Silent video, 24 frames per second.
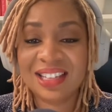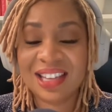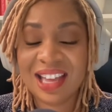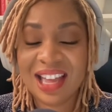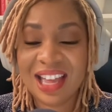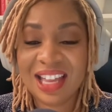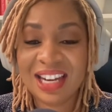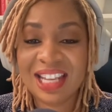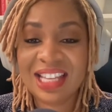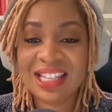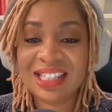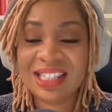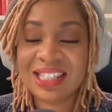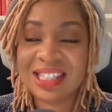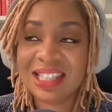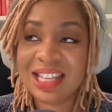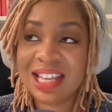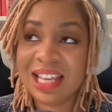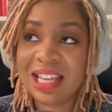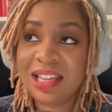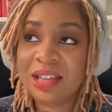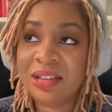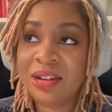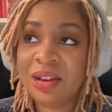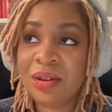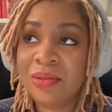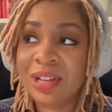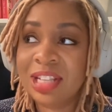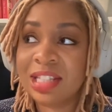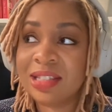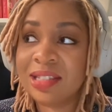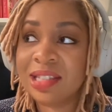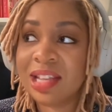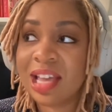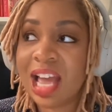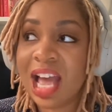and it's, you know,
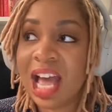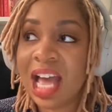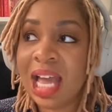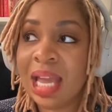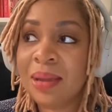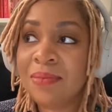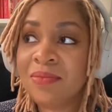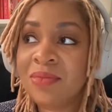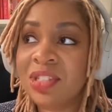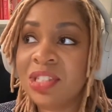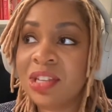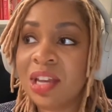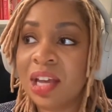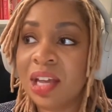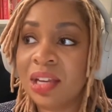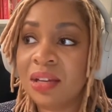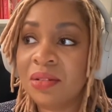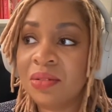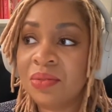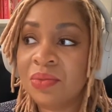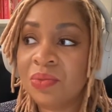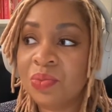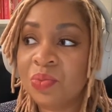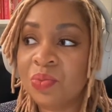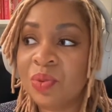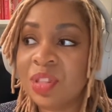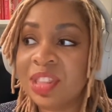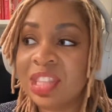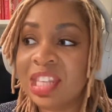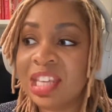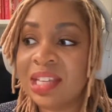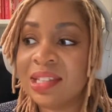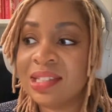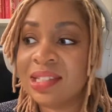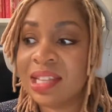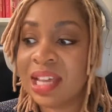it's, I'm done with
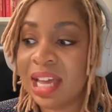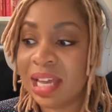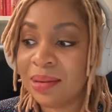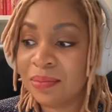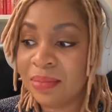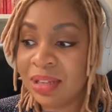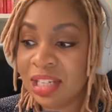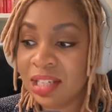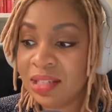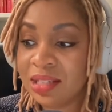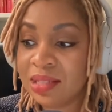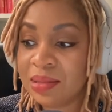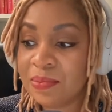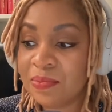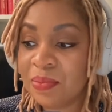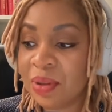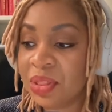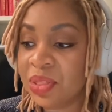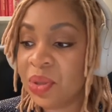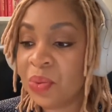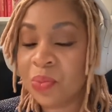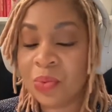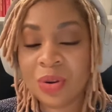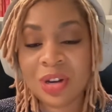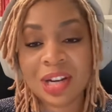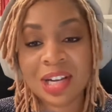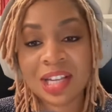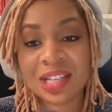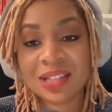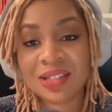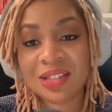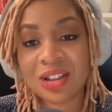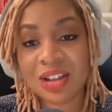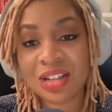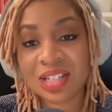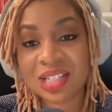the assignment, but the work
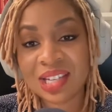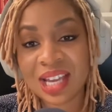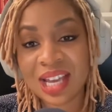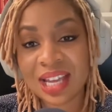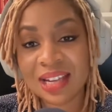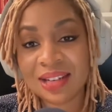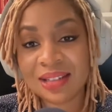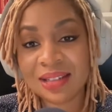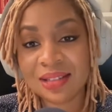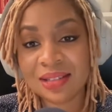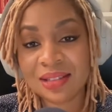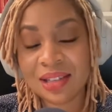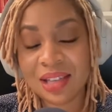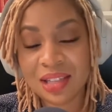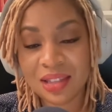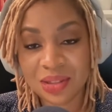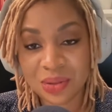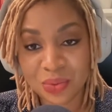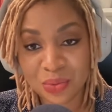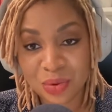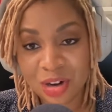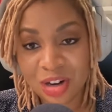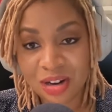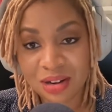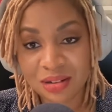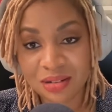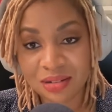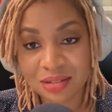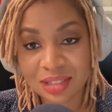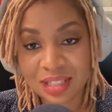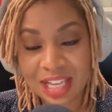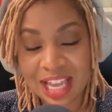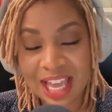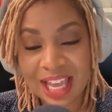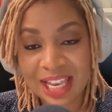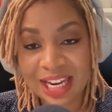is not done in the
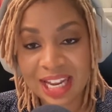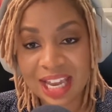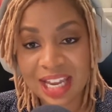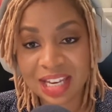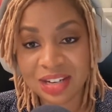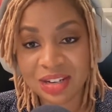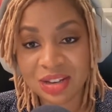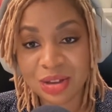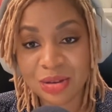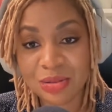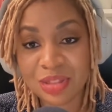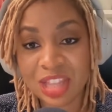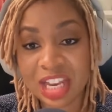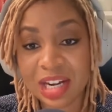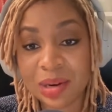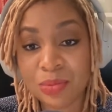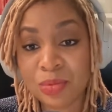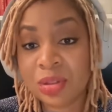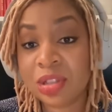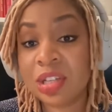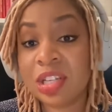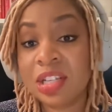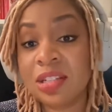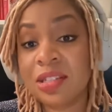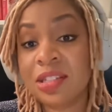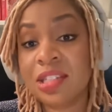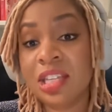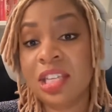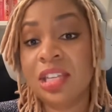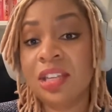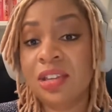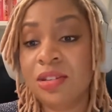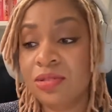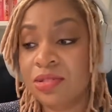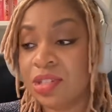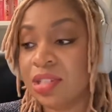world. And I know that it will
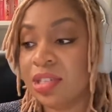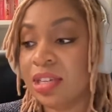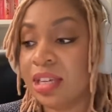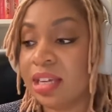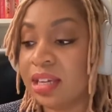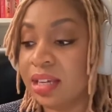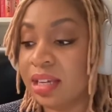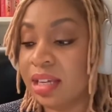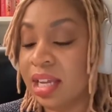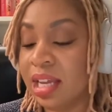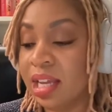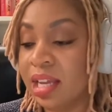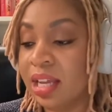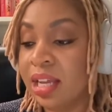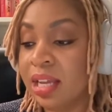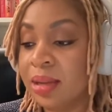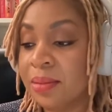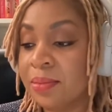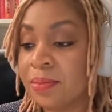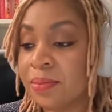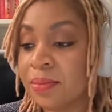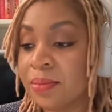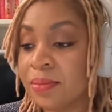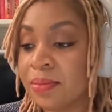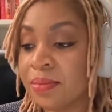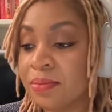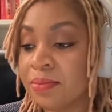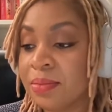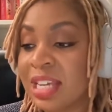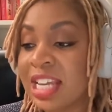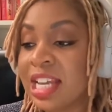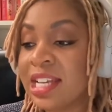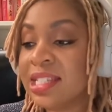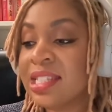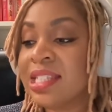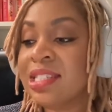continue to,
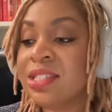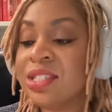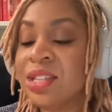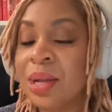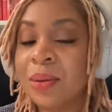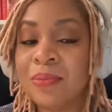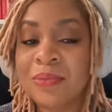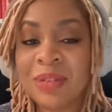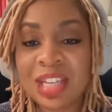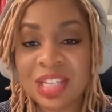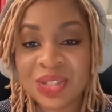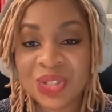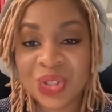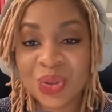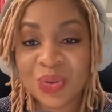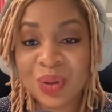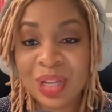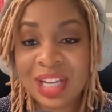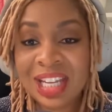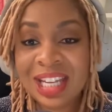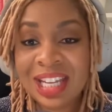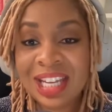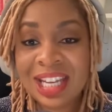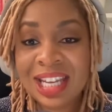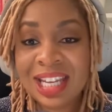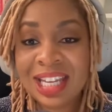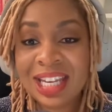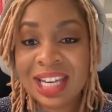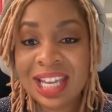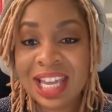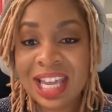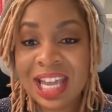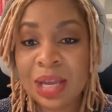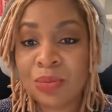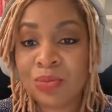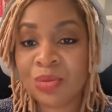because it's not me doing it,
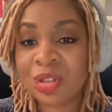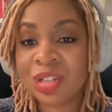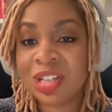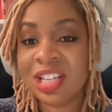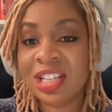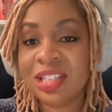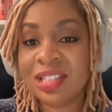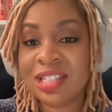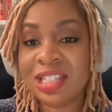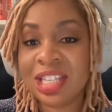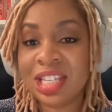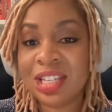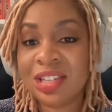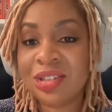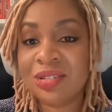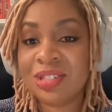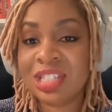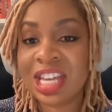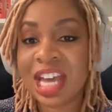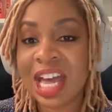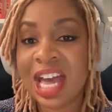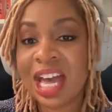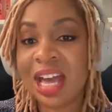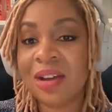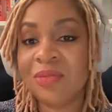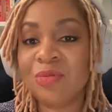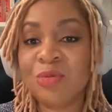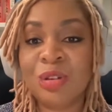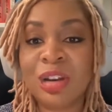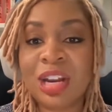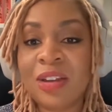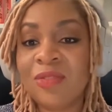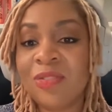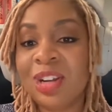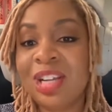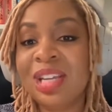it will continue to have
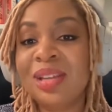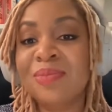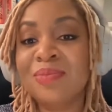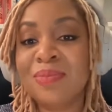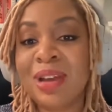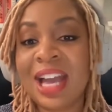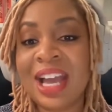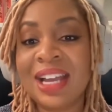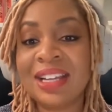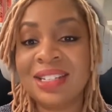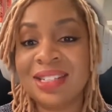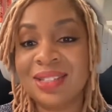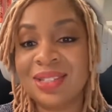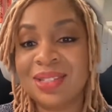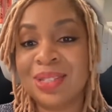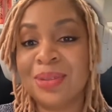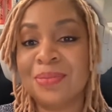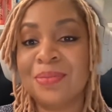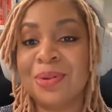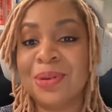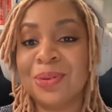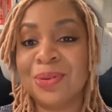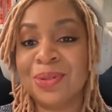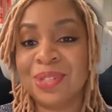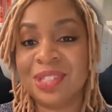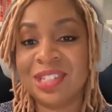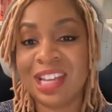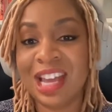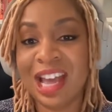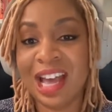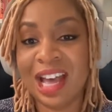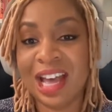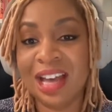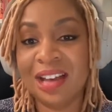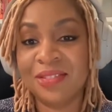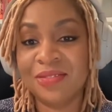whatever impact it's supposed to
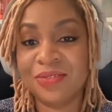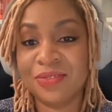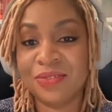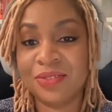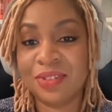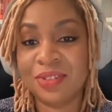have